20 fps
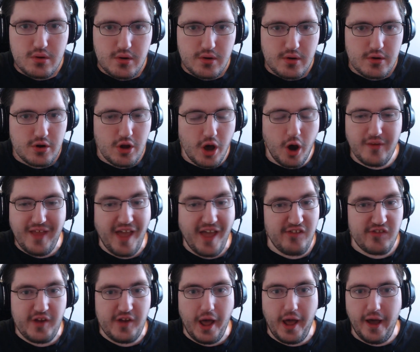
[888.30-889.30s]
No, that's
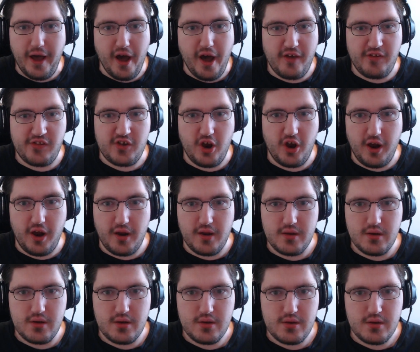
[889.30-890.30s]
not Oscar.
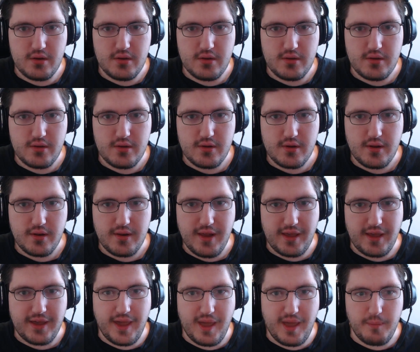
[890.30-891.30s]
That
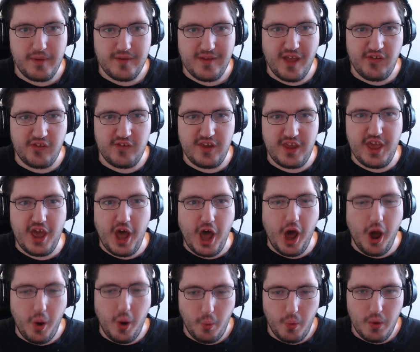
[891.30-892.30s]
can't be. That's
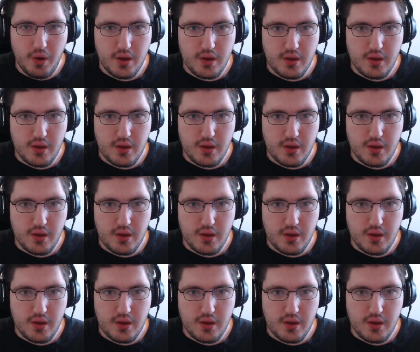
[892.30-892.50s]
Neo!